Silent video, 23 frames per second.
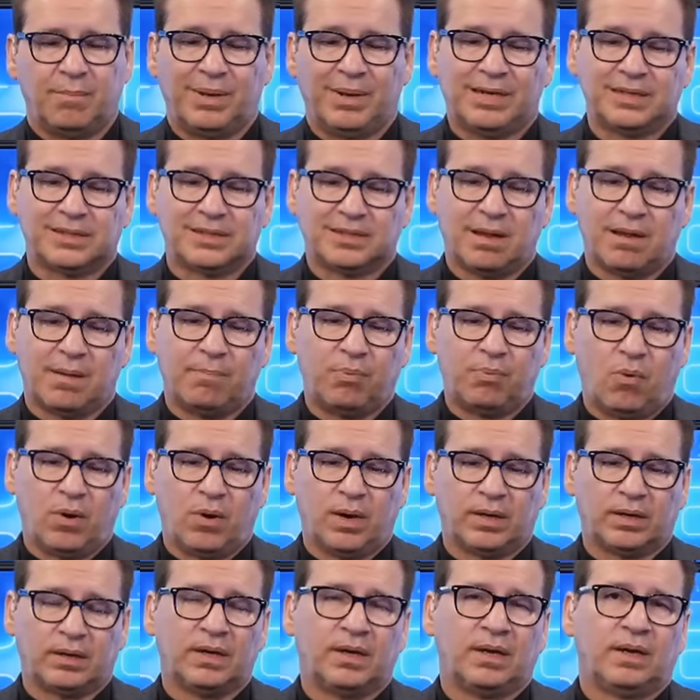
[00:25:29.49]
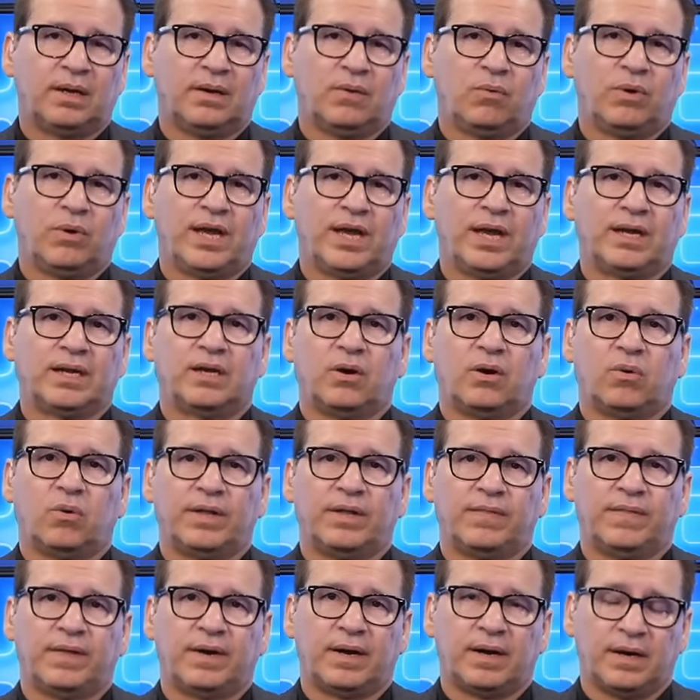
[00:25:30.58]
But at some point, we got to go
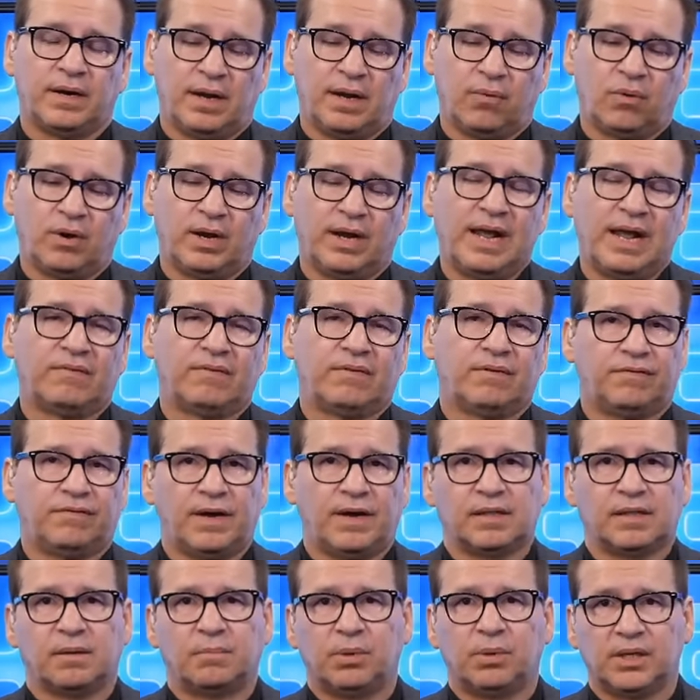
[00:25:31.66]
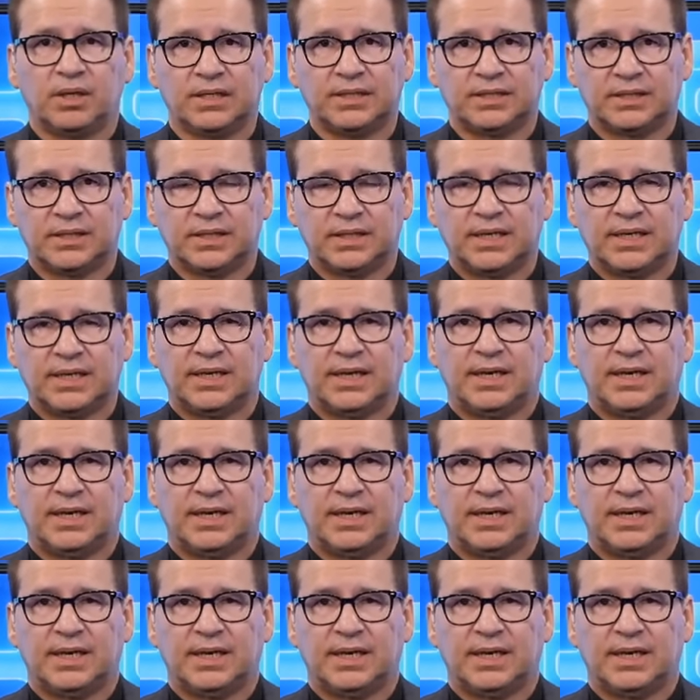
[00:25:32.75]
in there and we're going to have to fight the bullies.